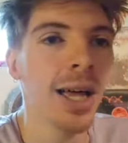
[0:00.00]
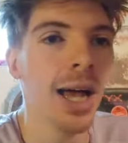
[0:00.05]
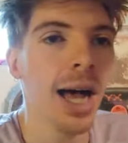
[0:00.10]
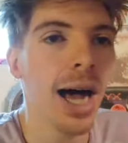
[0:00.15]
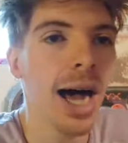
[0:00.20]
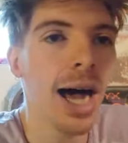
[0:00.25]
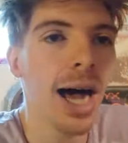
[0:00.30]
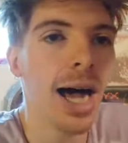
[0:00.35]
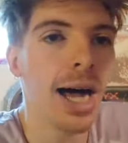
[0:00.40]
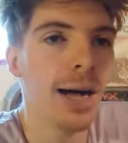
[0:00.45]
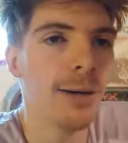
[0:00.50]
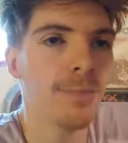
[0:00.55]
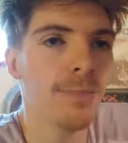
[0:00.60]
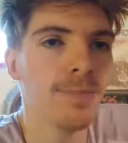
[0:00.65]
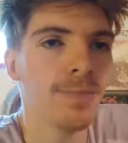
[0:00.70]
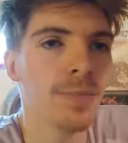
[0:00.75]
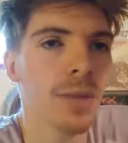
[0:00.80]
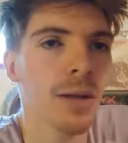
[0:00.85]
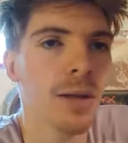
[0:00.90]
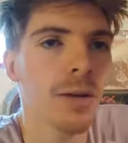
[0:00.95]
Um,
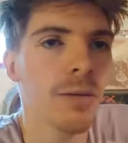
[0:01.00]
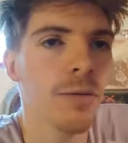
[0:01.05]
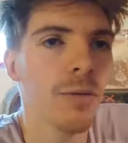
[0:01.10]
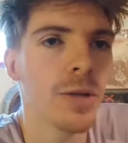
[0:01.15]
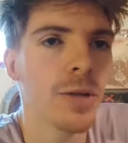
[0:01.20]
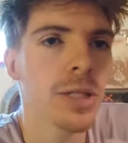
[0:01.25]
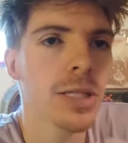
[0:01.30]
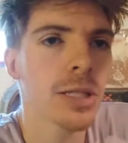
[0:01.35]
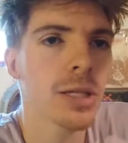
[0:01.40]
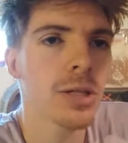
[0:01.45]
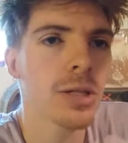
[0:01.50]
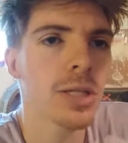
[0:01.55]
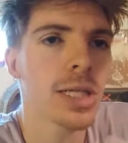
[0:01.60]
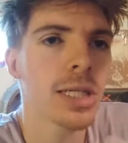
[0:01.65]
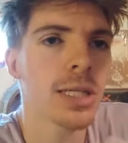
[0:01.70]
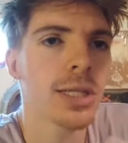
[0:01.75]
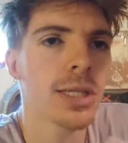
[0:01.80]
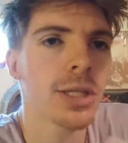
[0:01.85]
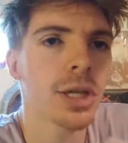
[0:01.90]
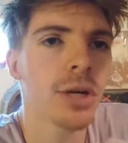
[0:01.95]
Francisco says
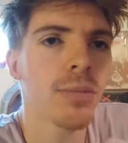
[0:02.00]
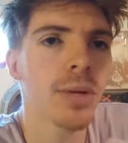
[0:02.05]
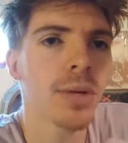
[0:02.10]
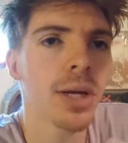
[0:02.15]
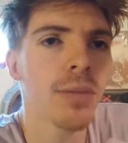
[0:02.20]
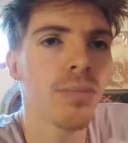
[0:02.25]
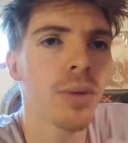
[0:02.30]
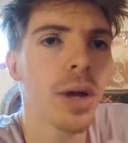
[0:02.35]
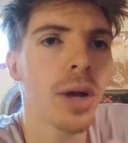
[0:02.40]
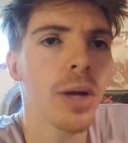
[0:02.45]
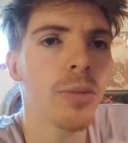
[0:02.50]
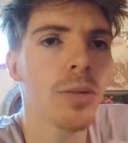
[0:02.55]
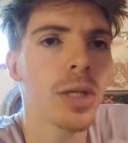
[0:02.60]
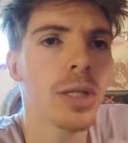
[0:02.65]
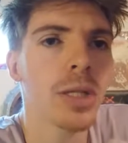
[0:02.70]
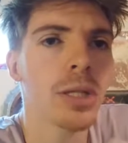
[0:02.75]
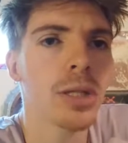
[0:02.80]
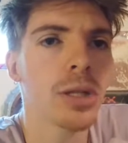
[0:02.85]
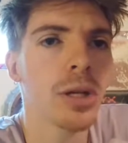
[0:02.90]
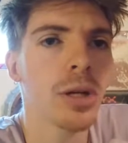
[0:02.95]
in Serbia, bread
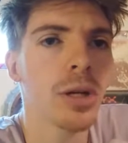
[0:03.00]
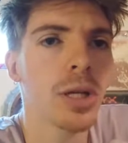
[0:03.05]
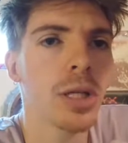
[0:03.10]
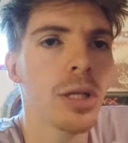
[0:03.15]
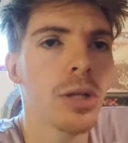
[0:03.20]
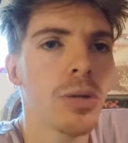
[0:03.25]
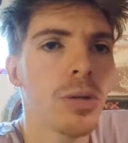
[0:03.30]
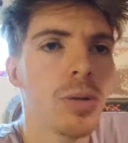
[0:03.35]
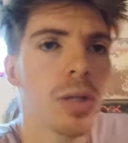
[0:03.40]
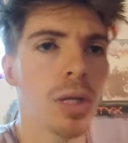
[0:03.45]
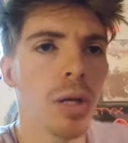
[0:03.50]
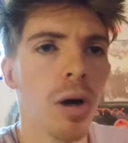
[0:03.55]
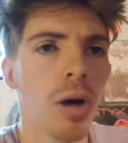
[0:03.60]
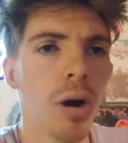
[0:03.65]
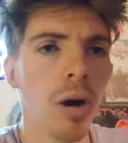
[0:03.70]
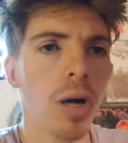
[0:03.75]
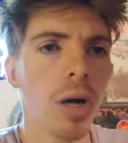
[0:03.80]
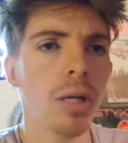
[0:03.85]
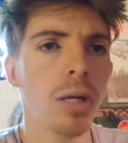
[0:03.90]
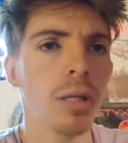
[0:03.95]
was 32
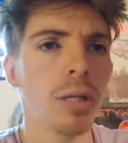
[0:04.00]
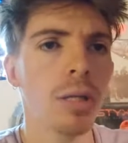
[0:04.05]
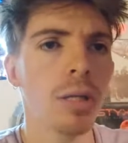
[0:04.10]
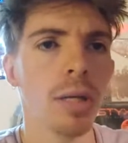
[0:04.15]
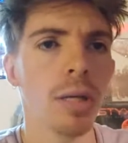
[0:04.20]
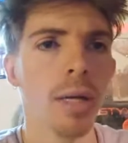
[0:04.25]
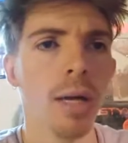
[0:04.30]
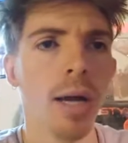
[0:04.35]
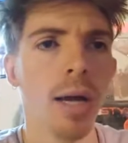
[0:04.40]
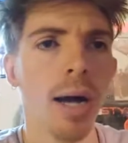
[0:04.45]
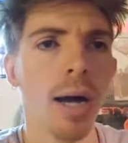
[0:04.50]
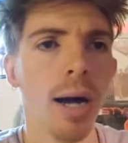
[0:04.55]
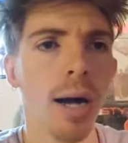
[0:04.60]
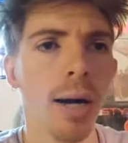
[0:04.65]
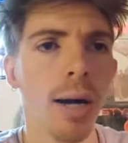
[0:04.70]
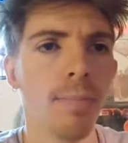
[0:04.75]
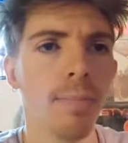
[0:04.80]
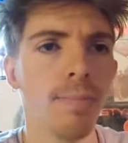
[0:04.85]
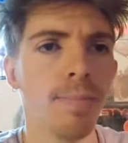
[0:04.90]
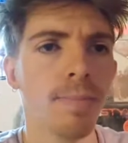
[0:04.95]
dinars,
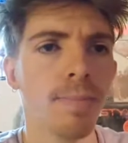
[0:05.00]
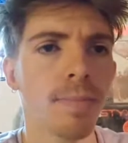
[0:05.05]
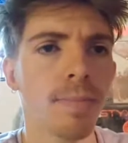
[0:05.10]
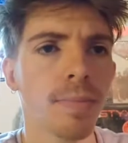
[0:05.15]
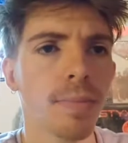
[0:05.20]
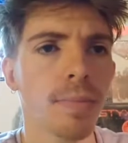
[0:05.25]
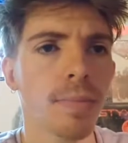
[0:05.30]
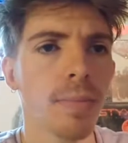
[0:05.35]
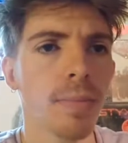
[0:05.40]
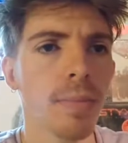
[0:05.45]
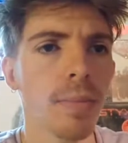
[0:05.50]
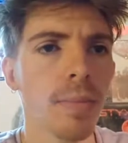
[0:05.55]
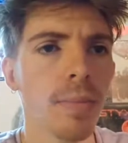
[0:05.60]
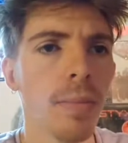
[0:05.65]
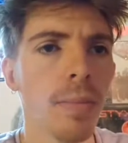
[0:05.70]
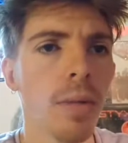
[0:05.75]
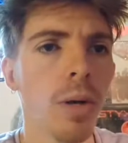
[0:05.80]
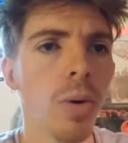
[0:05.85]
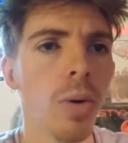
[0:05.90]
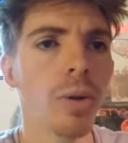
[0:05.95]
um,
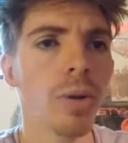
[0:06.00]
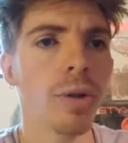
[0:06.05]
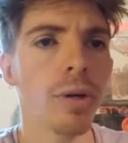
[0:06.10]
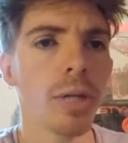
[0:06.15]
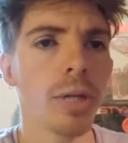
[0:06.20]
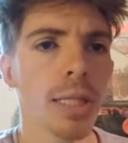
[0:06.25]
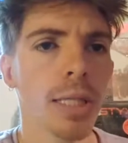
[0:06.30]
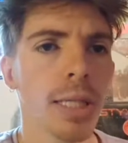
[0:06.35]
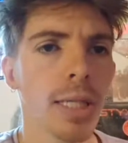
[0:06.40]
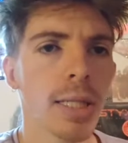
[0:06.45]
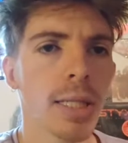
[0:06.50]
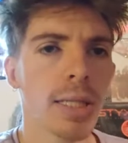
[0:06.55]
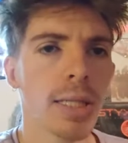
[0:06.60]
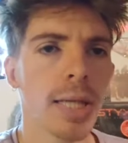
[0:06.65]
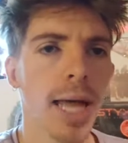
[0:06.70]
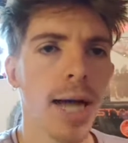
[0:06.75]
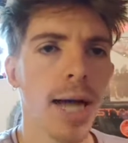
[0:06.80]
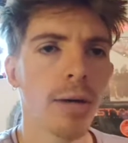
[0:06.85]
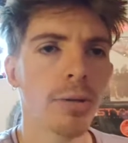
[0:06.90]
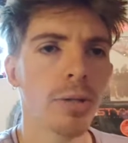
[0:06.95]
or 30 cents.
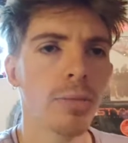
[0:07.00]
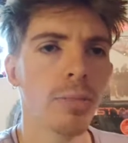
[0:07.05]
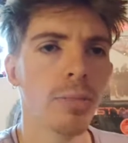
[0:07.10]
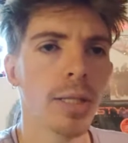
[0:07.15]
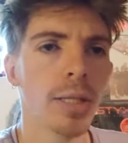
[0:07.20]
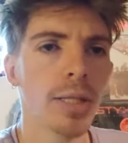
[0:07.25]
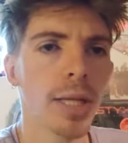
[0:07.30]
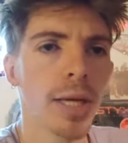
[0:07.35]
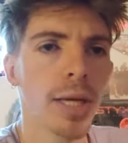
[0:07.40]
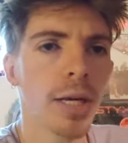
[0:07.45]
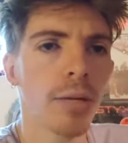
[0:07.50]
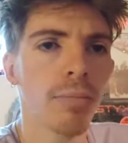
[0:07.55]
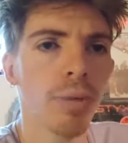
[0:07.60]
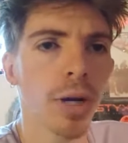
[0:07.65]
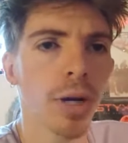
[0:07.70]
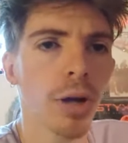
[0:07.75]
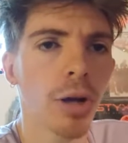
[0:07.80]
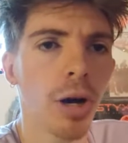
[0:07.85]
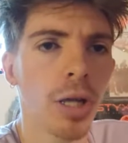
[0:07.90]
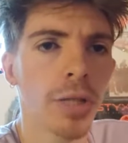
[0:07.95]
Now, two months later,
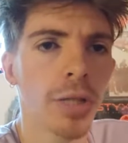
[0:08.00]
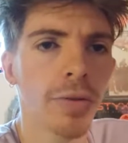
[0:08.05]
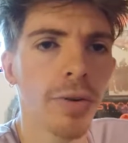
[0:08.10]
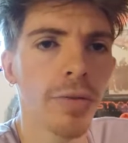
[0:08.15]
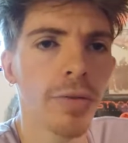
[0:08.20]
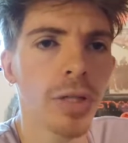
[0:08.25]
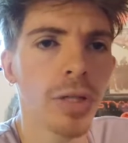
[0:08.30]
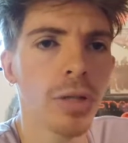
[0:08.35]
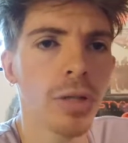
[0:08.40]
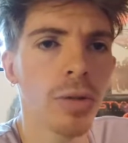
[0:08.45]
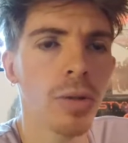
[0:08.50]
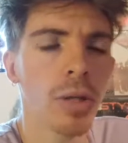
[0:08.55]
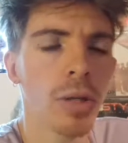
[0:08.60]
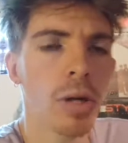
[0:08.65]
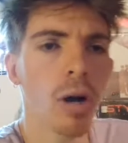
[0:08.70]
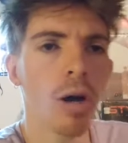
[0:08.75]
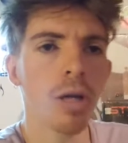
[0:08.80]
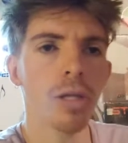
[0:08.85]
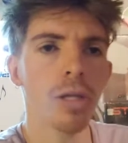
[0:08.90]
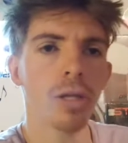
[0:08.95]
bread costs 52
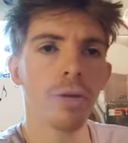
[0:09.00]
dinars or